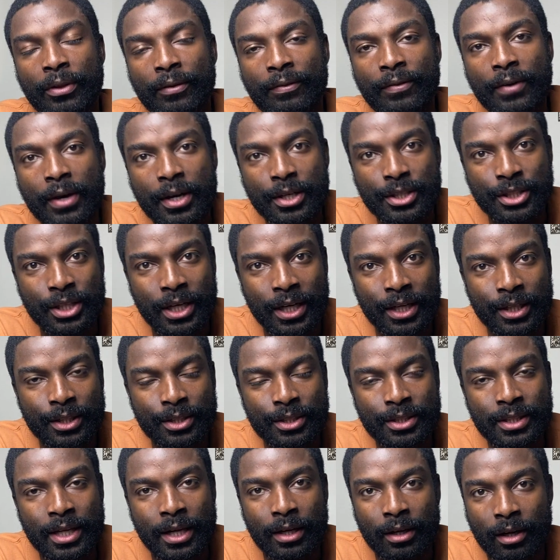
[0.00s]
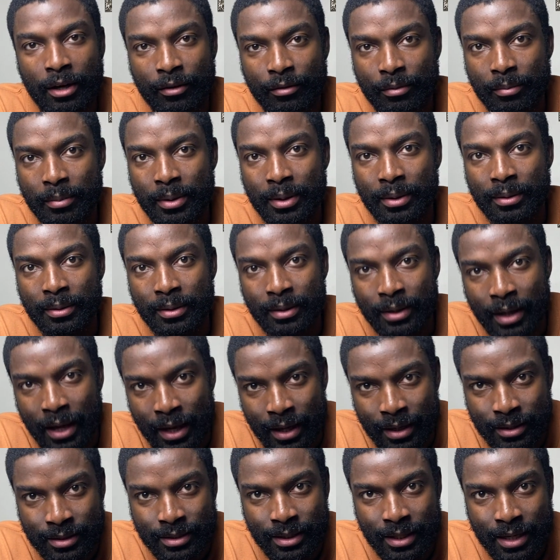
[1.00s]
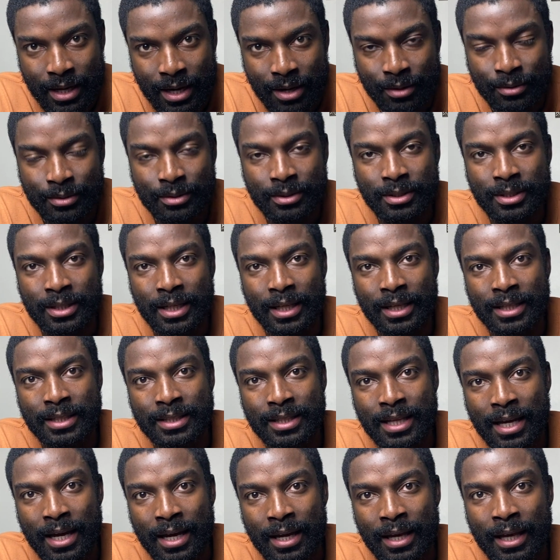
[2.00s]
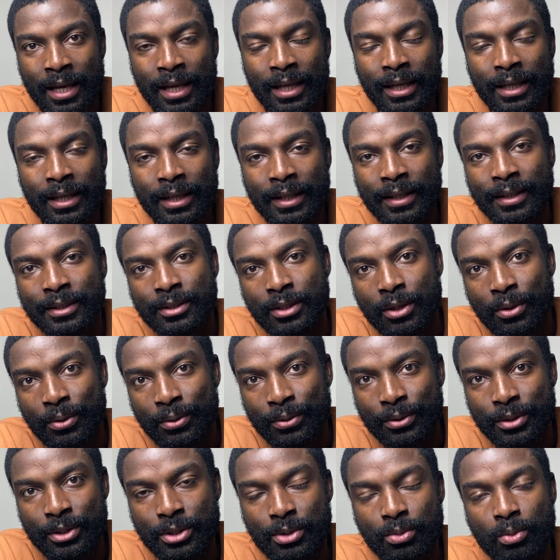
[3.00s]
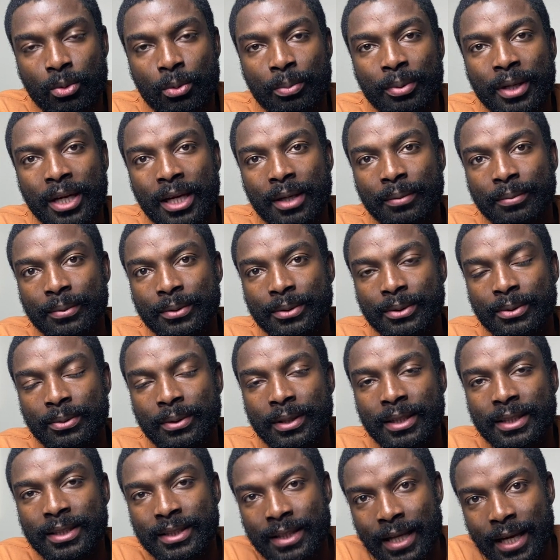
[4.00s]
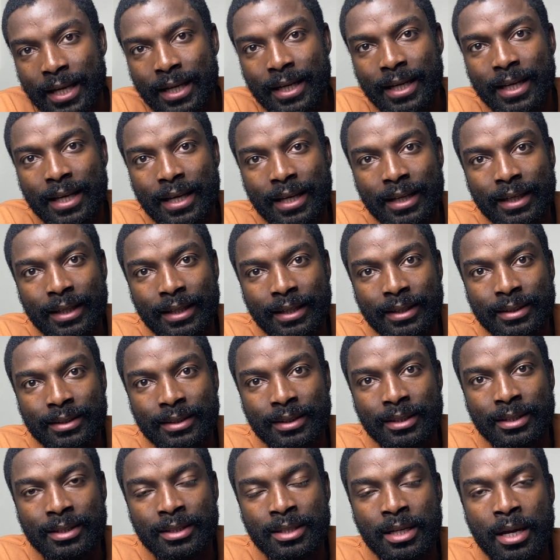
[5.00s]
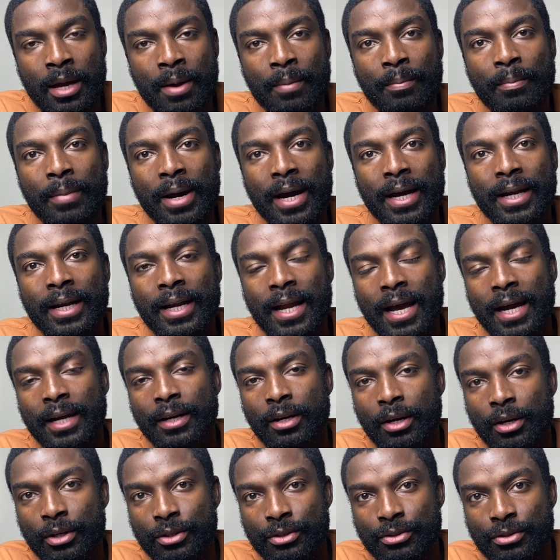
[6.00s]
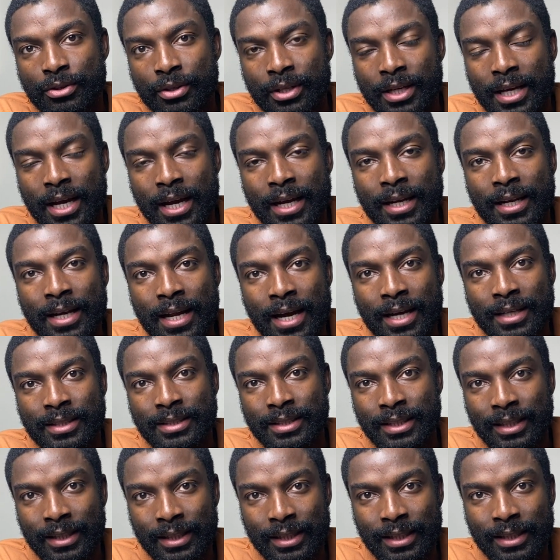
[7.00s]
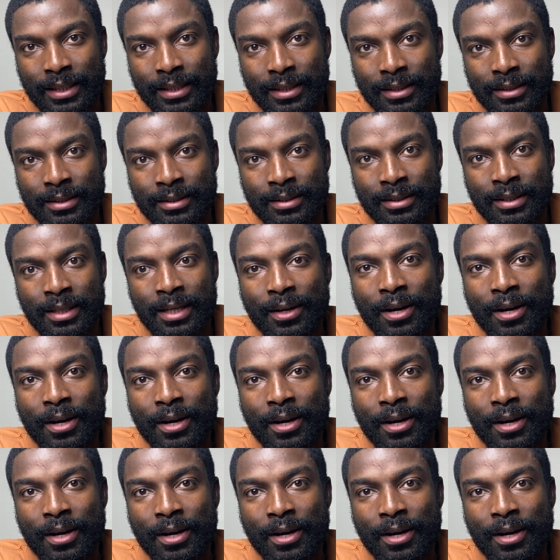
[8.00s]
The first change that the government has announced is that leaseholders will be able to extend their leases by 990 years.